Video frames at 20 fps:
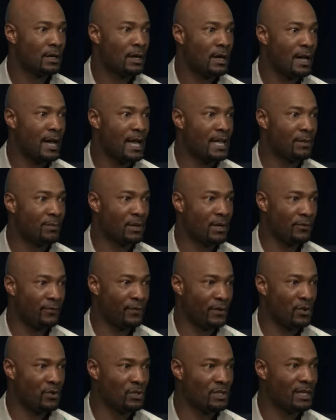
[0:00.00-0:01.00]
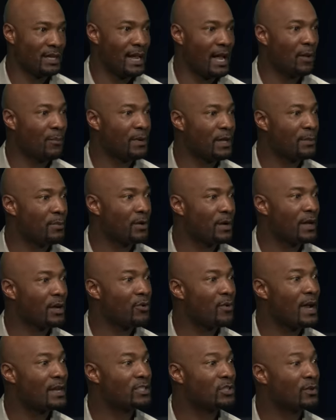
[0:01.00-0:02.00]
I am confused at how people can
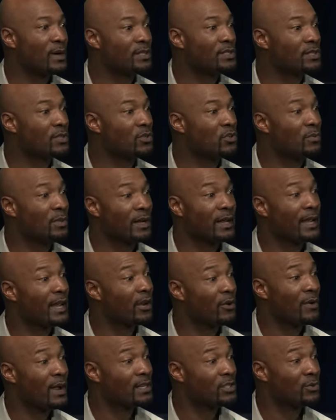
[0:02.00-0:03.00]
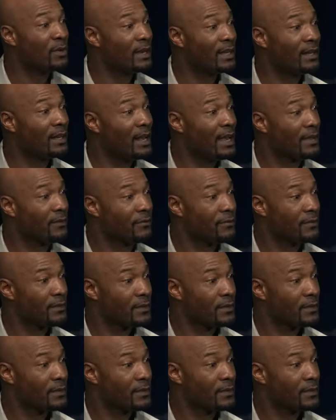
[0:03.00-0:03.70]
graduate school but can't graduate in life.